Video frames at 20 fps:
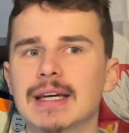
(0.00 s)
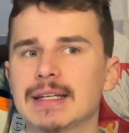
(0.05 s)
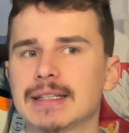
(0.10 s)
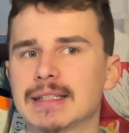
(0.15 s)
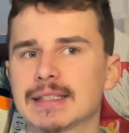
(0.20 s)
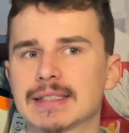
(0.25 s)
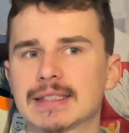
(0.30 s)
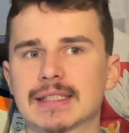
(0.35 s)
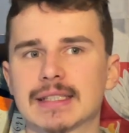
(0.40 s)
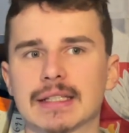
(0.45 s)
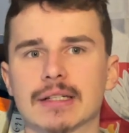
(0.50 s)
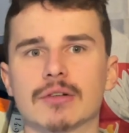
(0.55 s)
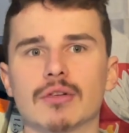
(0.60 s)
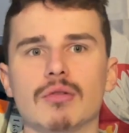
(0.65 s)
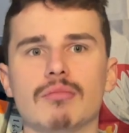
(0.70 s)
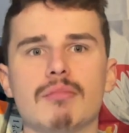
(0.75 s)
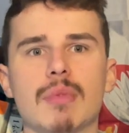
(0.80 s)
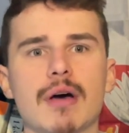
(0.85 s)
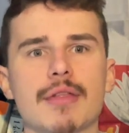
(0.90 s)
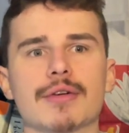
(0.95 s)
to
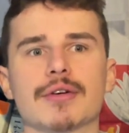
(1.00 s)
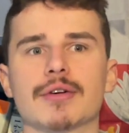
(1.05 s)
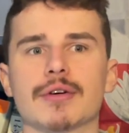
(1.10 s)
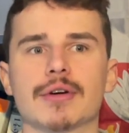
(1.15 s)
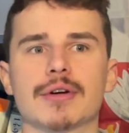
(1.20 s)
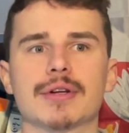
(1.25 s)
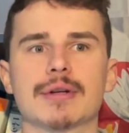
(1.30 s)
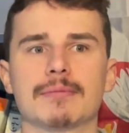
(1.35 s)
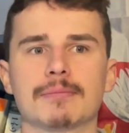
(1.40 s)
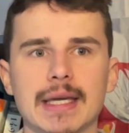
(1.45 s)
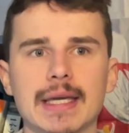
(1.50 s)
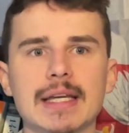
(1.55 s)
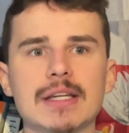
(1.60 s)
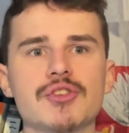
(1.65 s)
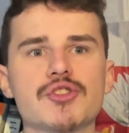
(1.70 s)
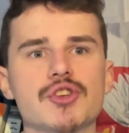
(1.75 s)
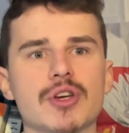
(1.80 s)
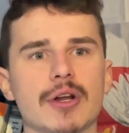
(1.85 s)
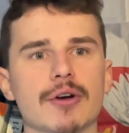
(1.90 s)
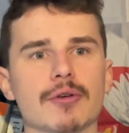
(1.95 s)
single motherhood.
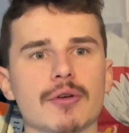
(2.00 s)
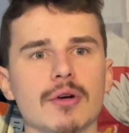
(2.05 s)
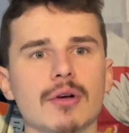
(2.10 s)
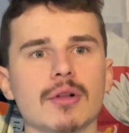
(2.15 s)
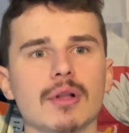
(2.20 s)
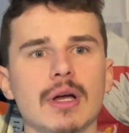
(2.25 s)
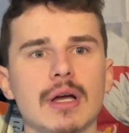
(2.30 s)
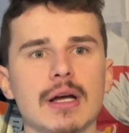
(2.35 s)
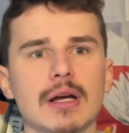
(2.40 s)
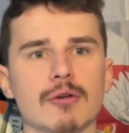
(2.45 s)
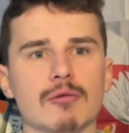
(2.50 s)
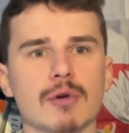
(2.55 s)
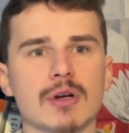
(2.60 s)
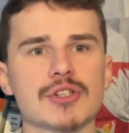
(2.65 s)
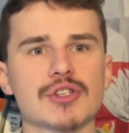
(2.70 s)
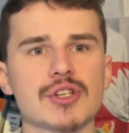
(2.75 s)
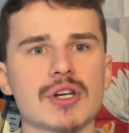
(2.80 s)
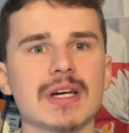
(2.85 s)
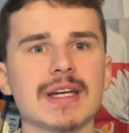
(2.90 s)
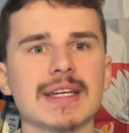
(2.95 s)
In general,
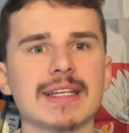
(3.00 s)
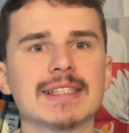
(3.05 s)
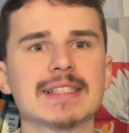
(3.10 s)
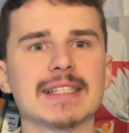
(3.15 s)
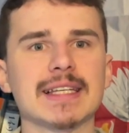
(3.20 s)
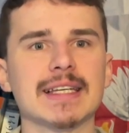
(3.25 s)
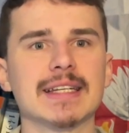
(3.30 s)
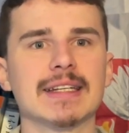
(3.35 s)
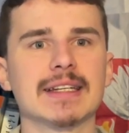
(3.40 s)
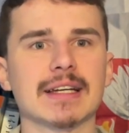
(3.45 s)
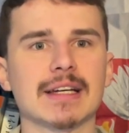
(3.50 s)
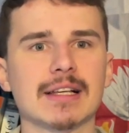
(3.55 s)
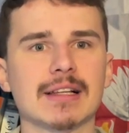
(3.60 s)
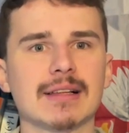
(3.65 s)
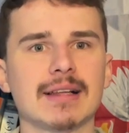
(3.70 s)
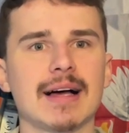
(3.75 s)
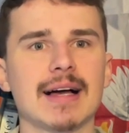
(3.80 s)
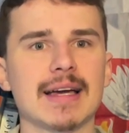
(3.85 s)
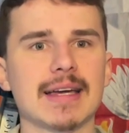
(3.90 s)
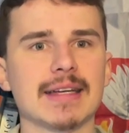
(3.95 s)
Russia is in
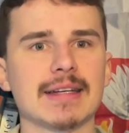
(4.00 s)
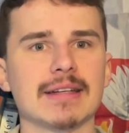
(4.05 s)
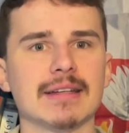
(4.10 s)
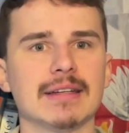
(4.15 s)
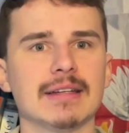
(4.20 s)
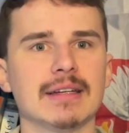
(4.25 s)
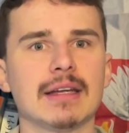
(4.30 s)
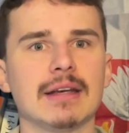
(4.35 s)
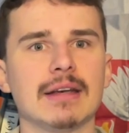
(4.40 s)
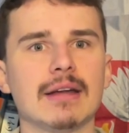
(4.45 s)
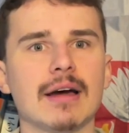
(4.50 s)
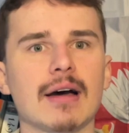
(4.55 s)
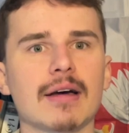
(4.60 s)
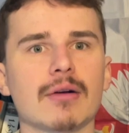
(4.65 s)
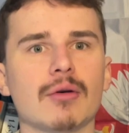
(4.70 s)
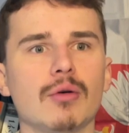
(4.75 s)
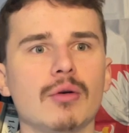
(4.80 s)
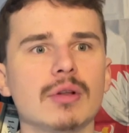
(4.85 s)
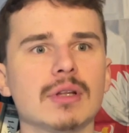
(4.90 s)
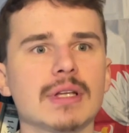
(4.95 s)
decline. Not
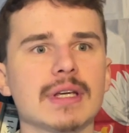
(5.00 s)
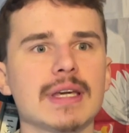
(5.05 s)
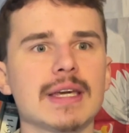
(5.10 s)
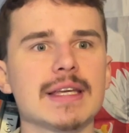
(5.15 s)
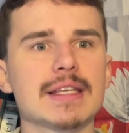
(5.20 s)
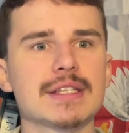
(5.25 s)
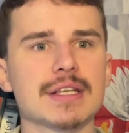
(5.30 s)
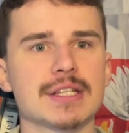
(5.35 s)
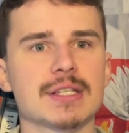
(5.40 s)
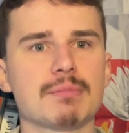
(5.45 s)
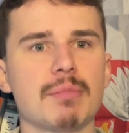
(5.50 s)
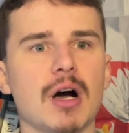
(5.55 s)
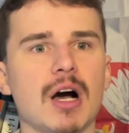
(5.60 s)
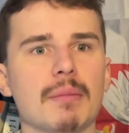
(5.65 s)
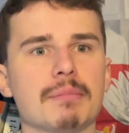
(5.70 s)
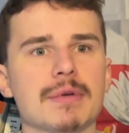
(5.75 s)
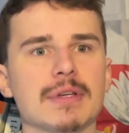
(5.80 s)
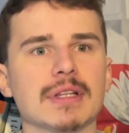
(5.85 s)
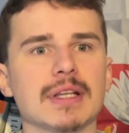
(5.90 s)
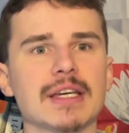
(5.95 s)
only is its
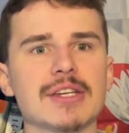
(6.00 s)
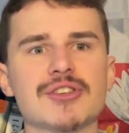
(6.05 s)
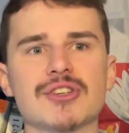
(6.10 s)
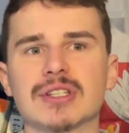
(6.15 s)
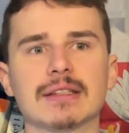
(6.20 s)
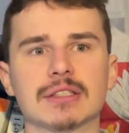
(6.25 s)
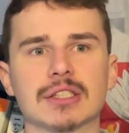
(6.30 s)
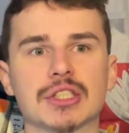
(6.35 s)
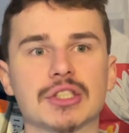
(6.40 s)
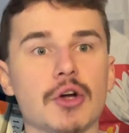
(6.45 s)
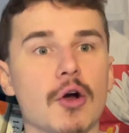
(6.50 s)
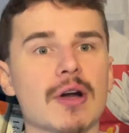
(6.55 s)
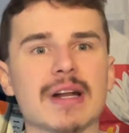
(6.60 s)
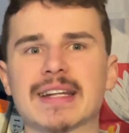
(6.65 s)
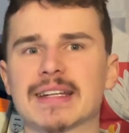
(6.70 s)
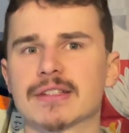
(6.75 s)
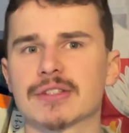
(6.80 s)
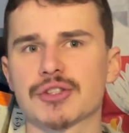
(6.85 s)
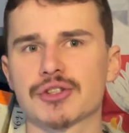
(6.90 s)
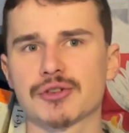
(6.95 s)
population
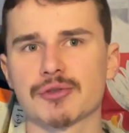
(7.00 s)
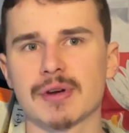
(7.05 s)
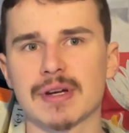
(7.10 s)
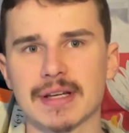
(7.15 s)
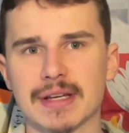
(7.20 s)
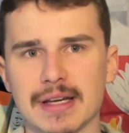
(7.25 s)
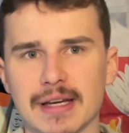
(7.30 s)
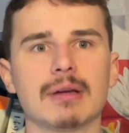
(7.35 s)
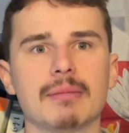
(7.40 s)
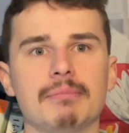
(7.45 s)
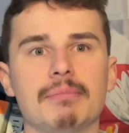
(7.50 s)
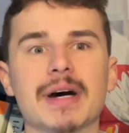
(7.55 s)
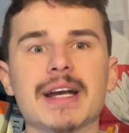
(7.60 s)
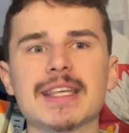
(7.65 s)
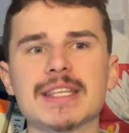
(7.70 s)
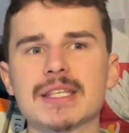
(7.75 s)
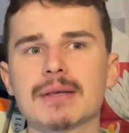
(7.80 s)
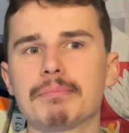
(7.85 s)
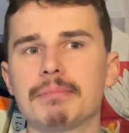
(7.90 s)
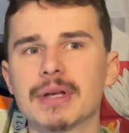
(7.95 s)
starting to shrink, but
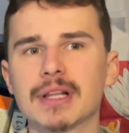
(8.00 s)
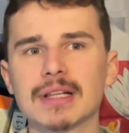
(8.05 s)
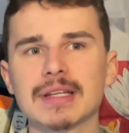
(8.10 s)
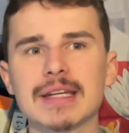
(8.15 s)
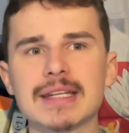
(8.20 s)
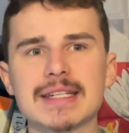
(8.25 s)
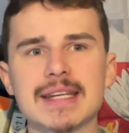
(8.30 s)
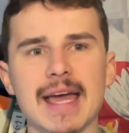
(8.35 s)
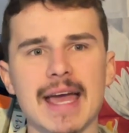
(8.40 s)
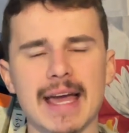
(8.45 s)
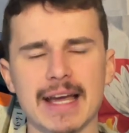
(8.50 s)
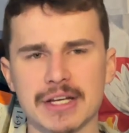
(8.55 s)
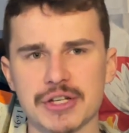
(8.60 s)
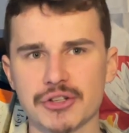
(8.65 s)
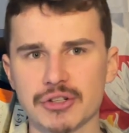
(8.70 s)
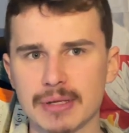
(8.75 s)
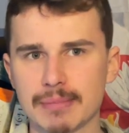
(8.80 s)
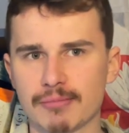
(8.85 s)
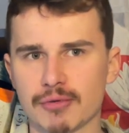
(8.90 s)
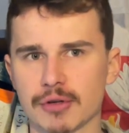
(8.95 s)
its ability to
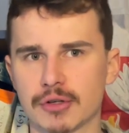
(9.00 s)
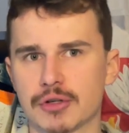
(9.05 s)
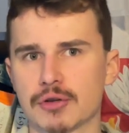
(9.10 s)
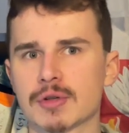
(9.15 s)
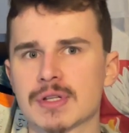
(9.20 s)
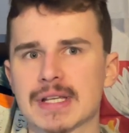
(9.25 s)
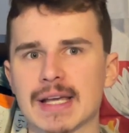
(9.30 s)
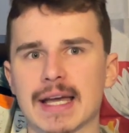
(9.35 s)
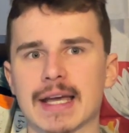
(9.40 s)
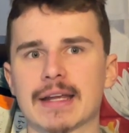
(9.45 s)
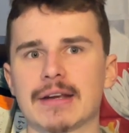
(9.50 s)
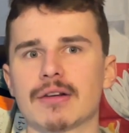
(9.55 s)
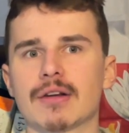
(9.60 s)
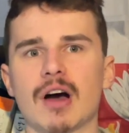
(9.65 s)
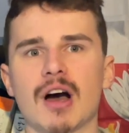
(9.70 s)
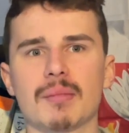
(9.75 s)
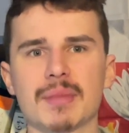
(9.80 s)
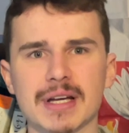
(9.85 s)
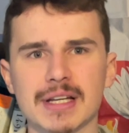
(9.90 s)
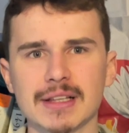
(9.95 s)
actually produce
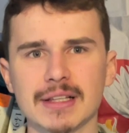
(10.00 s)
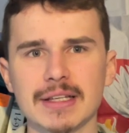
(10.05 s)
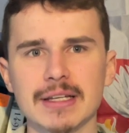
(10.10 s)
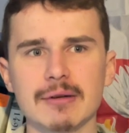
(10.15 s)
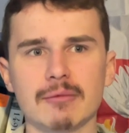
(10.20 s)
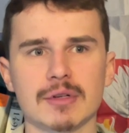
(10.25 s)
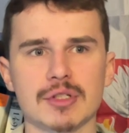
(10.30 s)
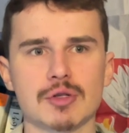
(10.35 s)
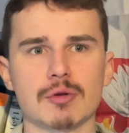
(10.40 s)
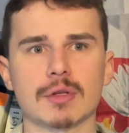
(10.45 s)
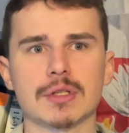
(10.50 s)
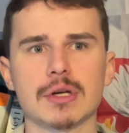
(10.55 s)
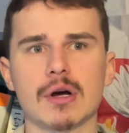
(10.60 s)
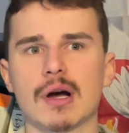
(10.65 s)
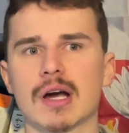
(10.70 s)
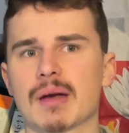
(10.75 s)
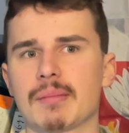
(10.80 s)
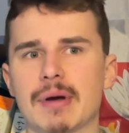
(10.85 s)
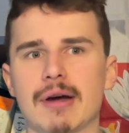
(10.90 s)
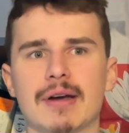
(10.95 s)
economically, which we'll
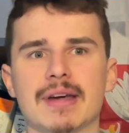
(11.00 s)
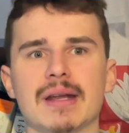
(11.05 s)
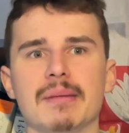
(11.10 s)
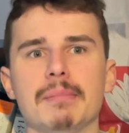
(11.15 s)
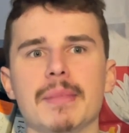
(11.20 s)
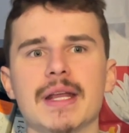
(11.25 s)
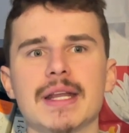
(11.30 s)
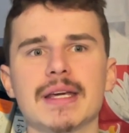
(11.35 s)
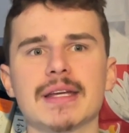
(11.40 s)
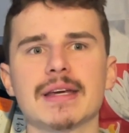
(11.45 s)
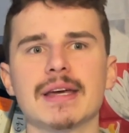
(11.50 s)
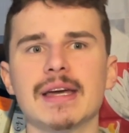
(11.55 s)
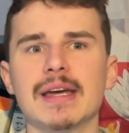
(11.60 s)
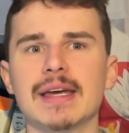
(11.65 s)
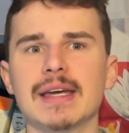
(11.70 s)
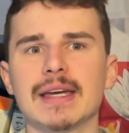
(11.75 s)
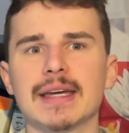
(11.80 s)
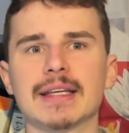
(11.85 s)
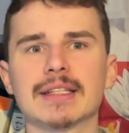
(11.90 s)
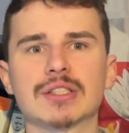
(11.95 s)
talk about in a minute,
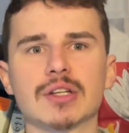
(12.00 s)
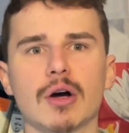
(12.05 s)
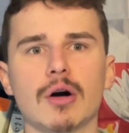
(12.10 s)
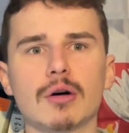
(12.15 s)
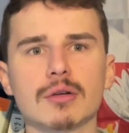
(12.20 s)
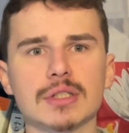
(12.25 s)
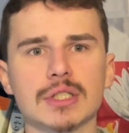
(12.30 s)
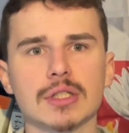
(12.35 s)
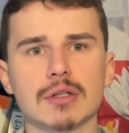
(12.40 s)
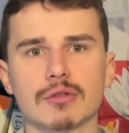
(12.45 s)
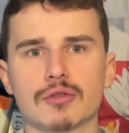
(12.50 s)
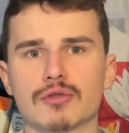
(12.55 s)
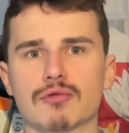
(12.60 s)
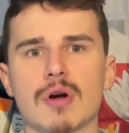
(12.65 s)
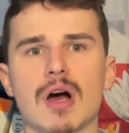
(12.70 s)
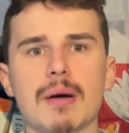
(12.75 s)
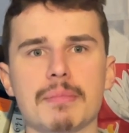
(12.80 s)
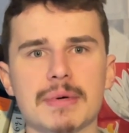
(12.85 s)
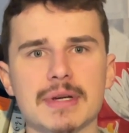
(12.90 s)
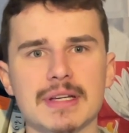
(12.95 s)
is also
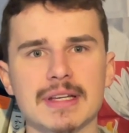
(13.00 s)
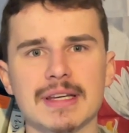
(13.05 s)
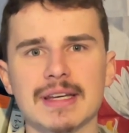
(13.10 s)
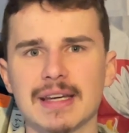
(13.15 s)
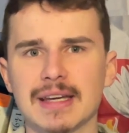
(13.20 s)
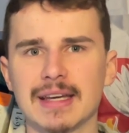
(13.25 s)
dropping.